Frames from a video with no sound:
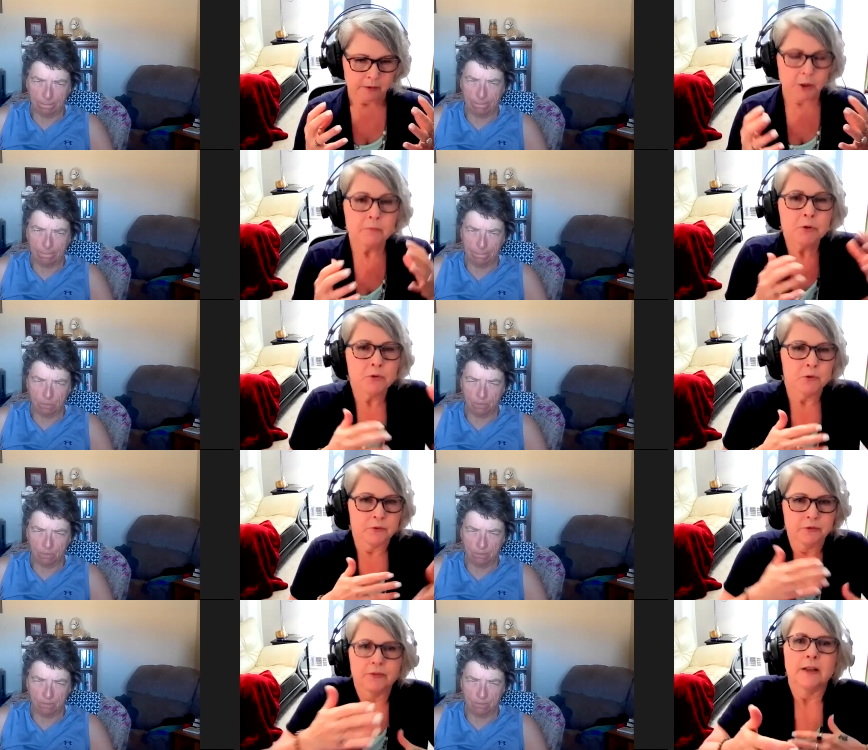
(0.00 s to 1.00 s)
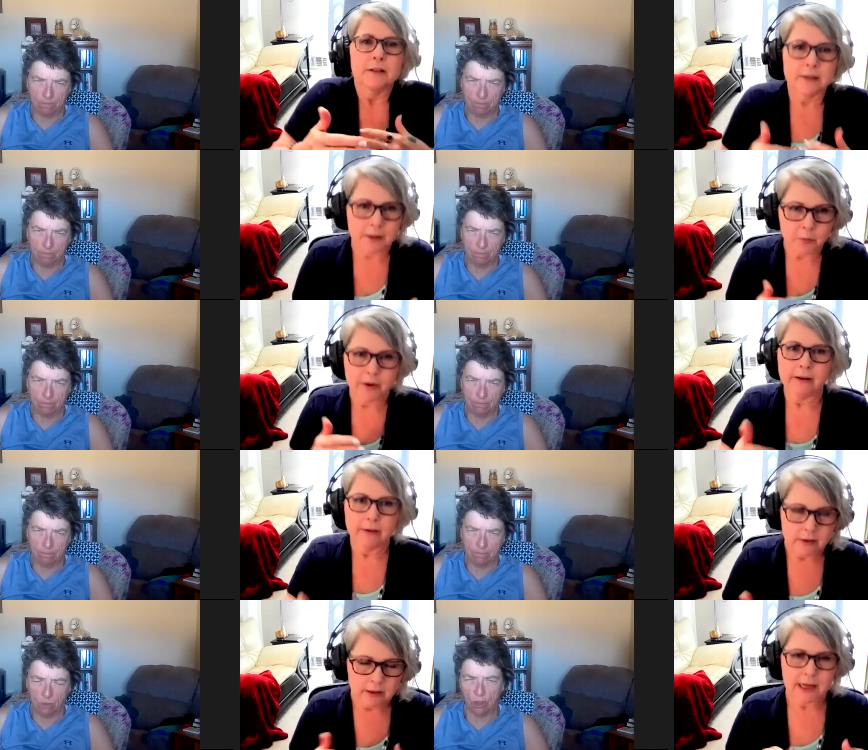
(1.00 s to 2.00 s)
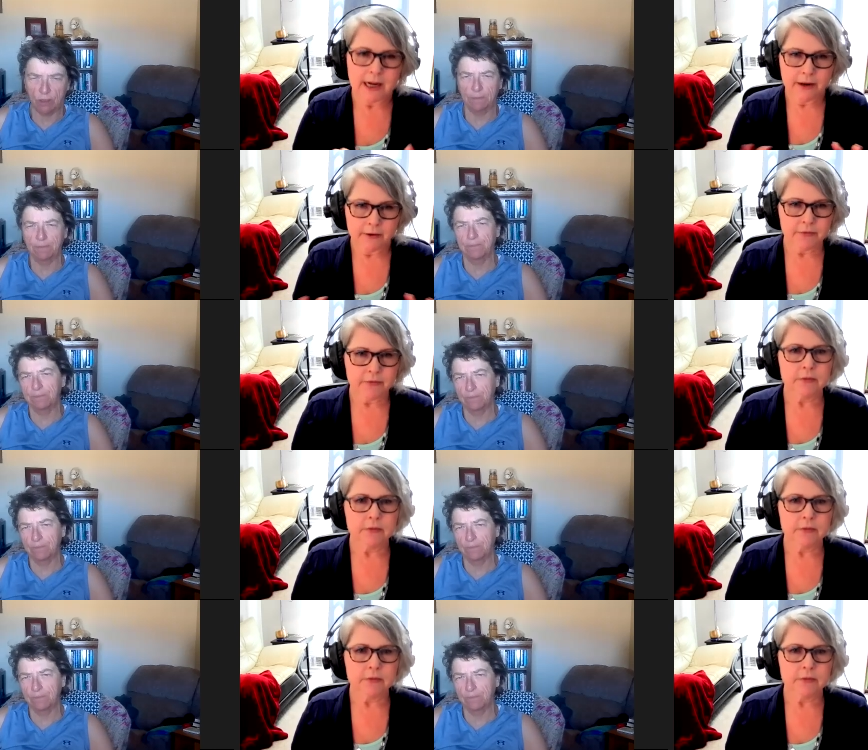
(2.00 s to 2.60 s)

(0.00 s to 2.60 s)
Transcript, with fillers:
Speaker 1: to move somewhere in their life. Sure.